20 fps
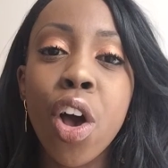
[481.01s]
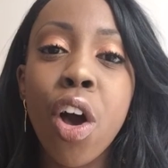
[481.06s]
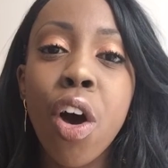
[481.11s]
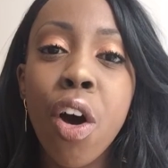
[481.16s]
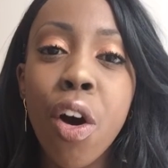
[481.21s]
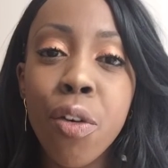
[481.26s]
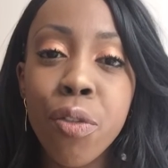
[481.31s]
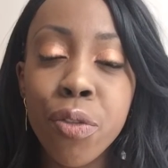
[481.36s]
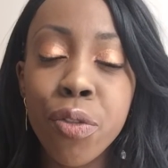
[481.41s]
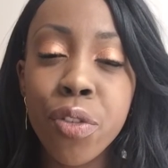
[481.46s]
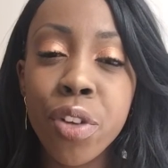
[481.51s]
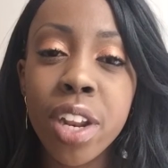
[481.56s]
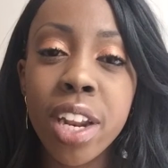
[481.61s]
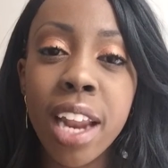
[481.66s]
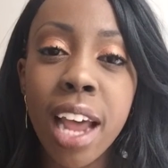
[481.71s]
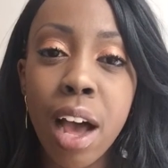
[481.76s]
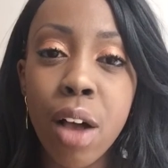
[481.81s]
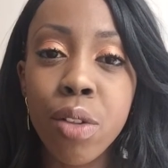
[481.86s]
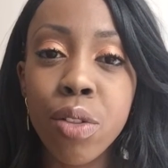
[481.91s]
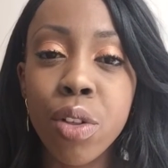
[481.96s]
confident
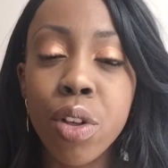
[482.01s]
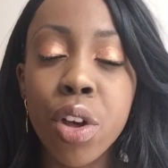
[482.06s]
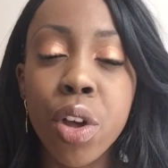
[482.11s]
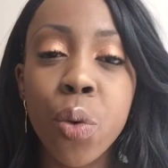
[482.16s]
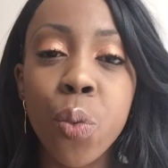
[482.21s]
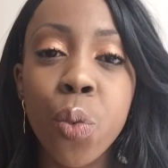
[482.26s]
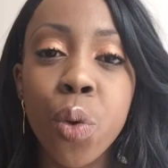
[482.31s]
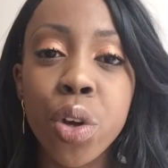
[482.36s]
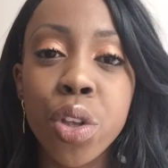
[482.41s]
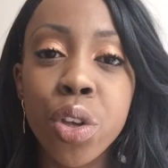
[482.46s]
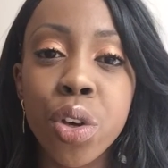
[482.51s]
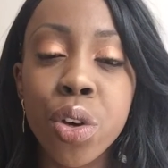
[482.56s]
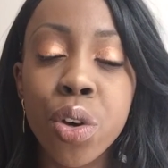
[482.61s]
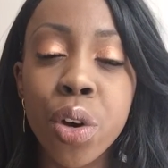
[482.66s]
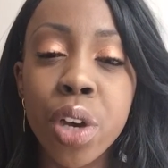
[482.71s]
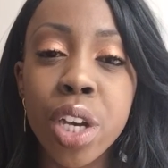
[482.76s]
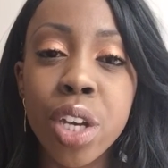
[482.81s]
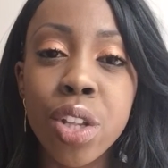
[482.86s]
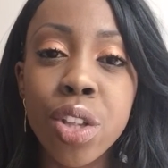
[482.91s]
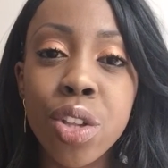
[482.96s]
outlook on what you're
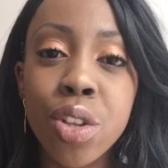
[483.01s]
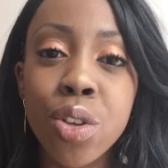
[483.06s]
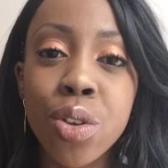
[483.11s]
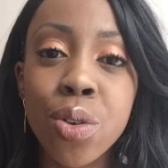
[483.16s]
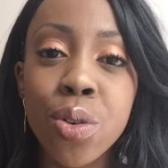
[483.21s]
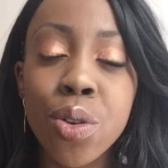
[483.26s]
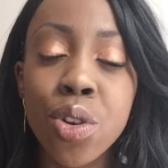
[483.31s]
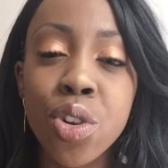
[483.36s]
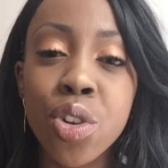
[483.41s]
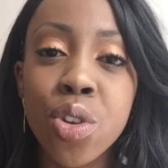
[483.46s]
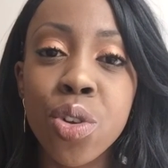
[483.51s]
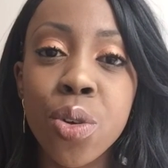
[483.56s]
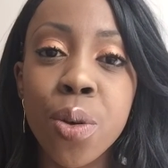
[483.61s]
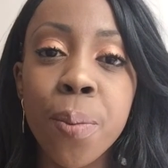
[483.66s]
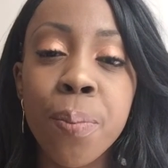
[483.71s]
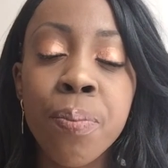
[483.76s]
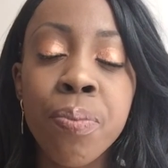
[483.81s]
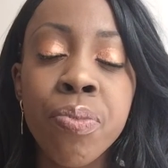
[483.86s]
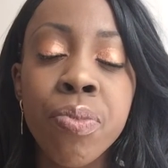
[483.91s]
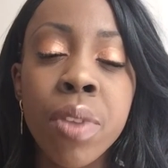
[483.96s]
going to
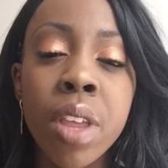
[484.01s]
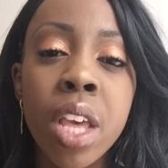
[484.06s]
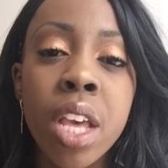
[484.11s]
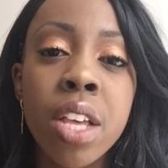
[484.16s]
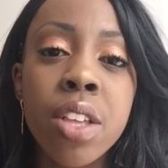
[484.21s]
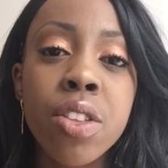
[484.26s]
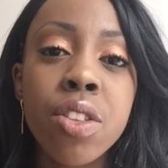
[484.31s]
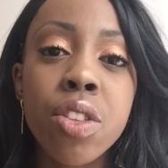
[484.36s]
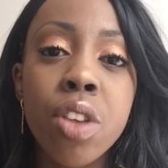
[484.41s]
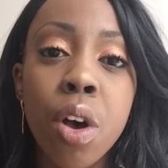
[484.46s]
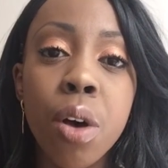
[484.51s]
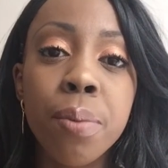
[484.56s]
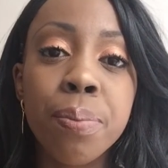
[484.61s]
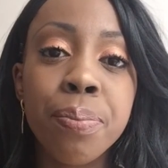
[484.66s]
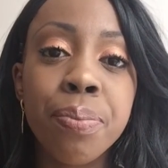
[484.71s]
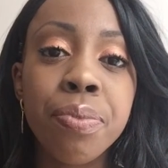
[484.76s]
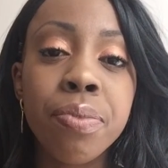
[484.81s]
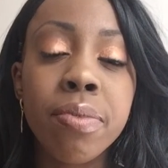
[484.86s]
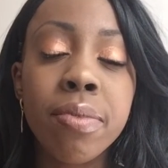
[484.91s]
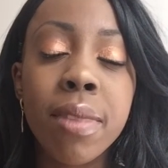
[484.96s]
do. So
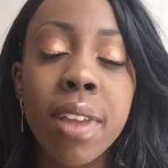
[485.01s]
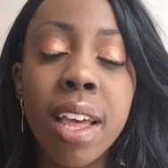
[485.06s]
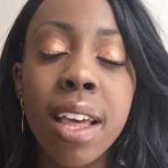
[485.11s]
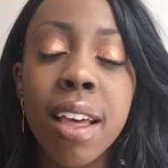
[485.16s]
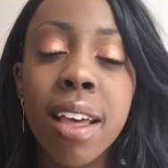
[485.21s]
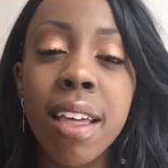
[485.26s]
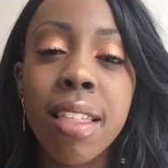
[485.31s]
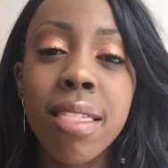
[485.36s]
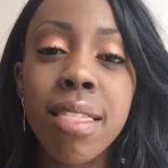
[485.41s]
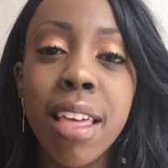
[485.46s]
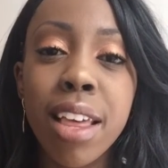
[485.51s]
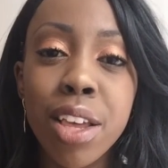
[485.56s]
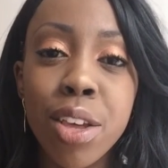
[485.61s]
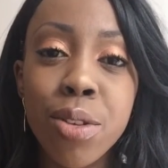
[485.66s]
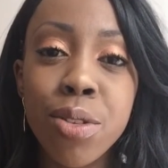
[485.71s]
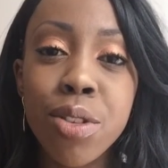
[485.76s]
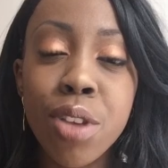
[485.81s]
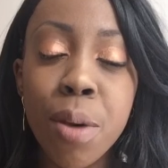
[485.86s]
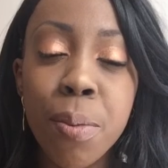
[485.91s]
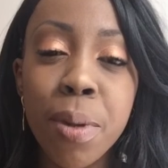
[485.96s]
thank
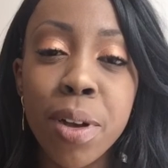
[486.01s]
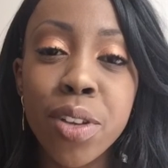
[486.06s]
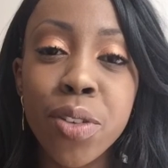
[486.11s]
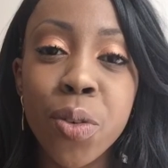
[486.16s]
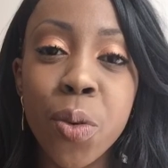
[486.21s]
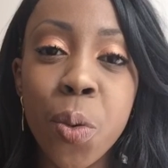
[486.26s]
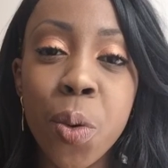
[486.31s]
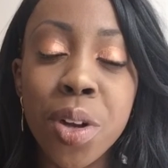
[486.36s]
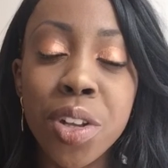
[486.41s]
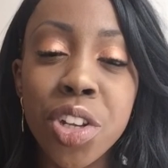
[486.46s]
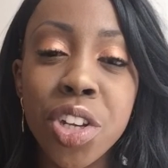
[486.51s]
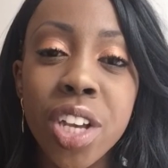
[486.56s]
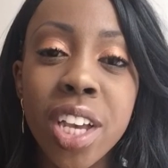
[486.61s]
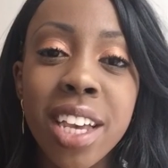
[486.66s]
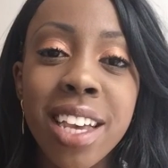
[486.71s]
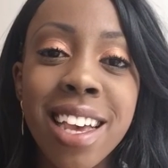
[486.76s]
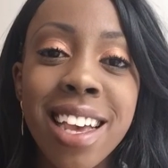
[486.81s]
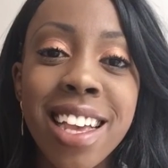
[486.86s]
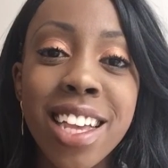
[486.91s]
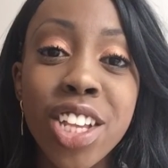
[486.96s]
you so much for
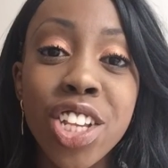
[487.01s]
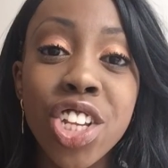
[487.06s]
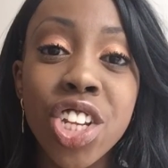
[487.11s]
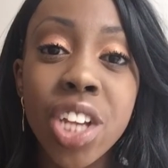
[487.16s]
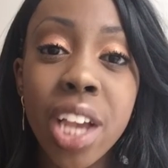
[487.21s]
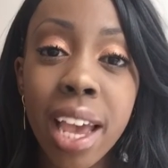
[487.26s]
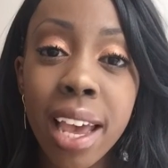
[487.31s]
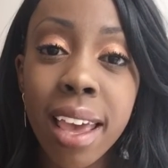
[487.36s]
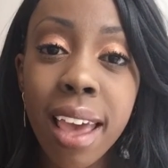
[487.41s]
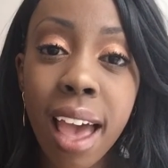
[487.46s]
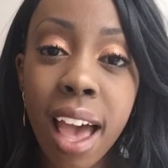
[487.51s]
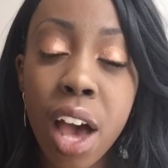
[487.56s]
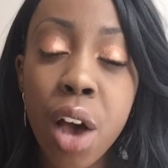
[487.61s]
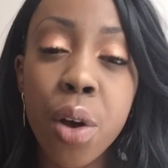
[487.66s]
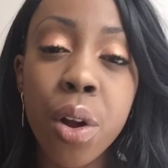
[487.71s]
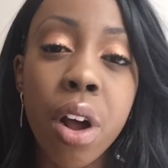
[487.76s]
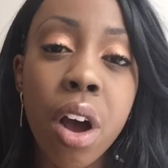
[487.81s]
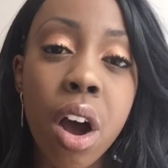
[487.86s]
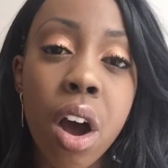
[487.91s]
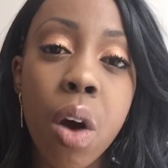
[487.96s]
watching. Check
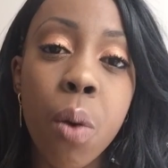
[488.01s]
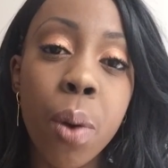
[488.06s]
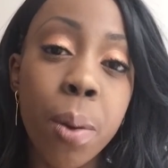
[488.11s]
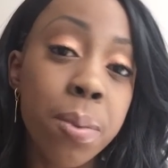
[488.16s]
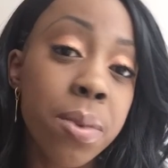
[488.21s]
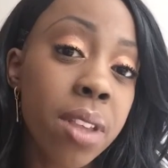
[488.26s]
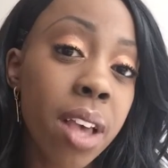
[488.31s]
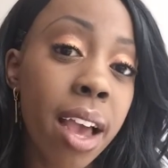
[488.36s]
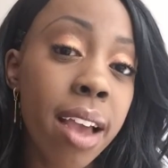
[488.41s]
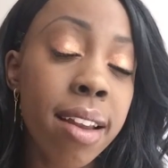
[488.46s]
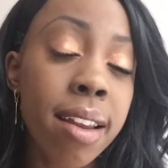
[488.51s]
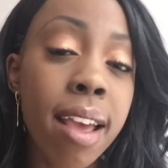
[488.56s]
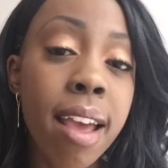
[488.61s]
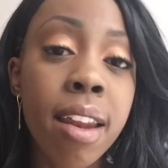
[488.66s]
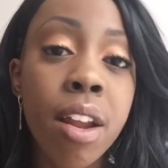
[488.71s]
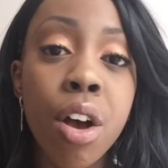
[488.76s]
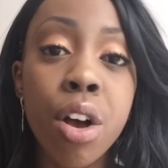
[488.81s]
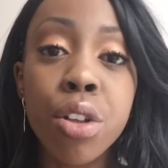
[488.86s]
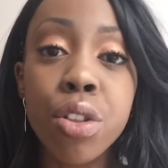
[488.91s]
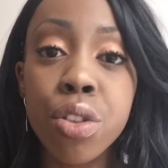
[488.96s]
out our website
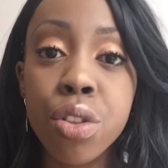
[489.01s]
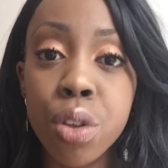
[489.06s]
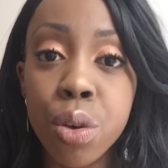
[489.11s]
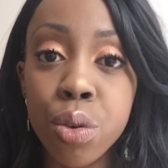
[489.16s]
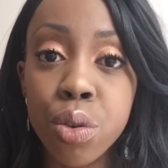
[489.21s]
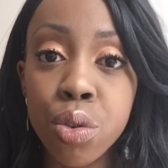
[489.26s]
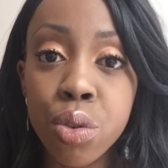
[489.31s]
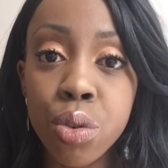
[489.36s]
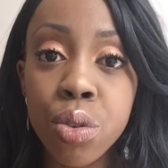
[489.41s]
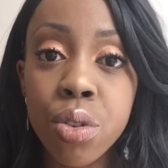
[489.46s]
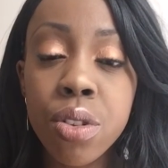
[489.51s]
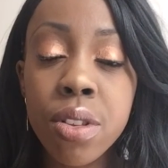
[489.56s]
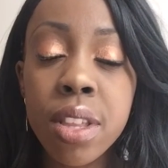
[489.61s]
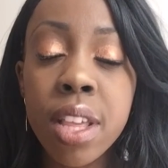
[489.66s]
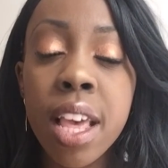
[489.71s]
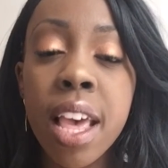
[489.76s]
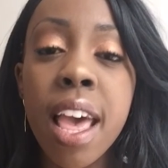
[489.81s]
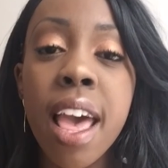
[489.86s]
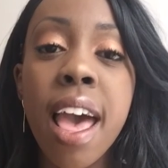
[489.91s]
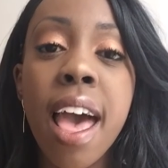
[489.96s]
and our socials,
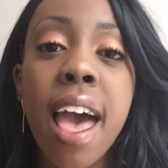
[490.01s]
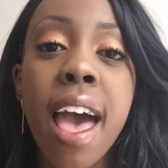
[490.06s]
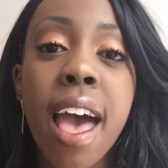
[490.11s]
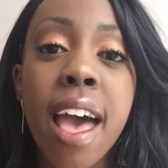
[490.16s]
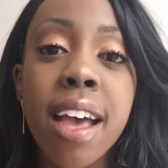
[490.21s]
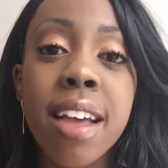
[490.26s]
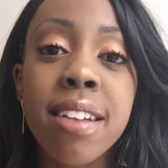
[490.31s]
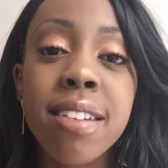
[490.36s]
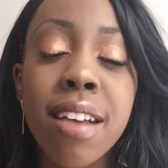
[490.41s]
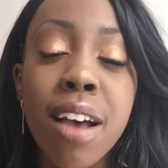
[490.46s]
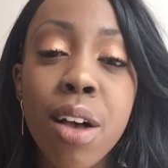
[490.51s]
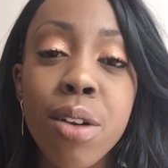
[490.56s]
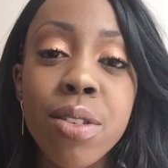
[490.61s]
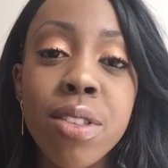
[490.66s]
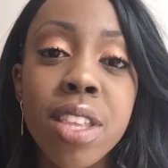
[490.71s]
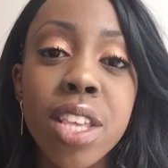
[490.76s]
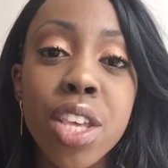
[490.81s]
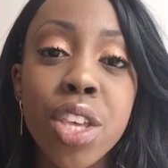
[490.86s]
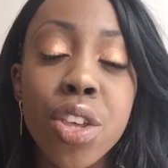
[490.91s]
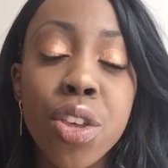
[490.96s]
and I'll
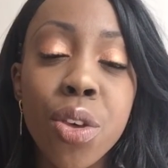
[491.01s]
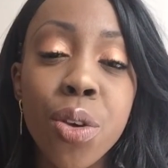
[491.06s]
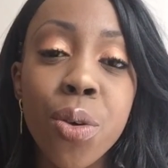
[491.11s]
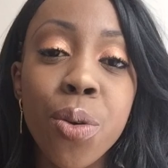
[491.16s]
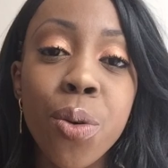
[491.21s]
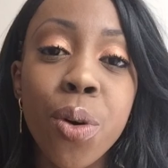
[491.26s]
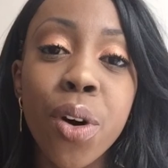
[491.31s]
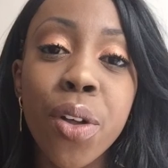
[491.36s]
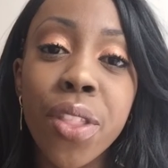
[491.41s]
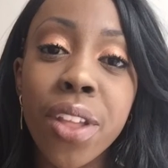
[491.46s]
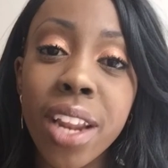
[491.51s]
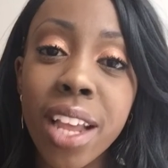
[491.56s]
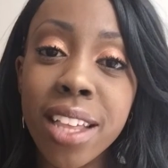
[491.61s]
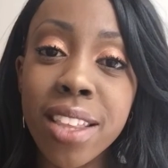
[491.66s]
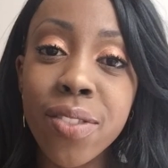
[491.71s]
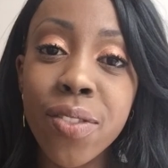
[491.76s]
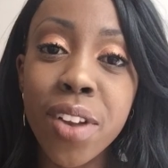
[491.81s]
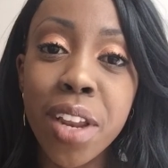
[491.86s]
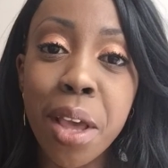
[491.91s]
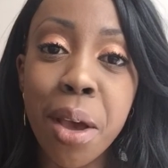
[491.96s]
see you on the
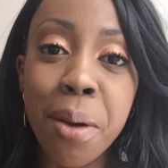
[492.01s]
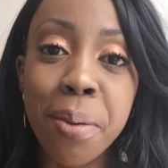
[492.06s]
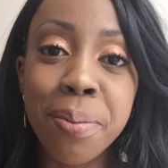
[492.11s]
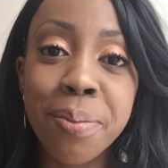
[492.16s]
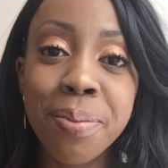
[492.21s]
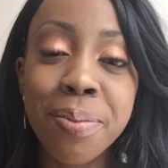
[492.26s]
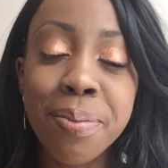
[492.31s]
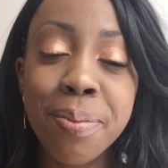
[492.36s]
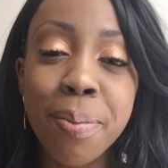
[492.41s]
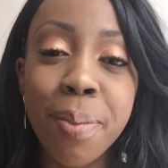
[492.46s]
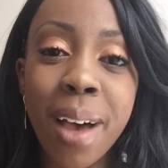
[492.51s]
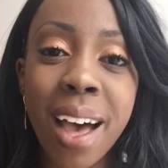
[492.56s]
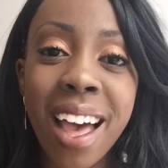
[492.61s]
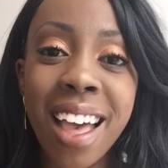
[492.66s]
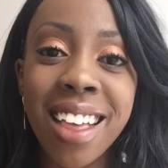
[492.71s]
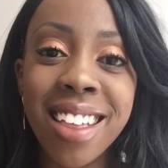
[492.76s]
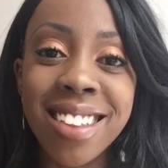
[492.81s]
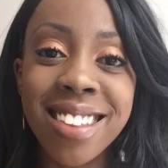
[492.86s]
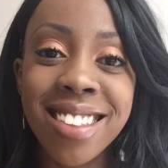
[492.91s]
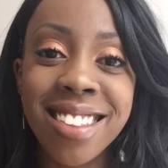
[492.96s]
next video.
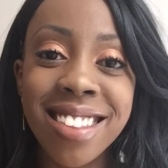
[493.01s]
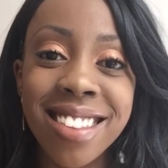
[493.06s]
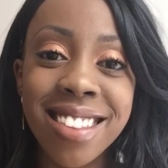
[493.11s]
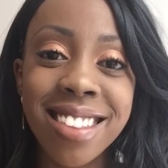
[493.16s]
Bye.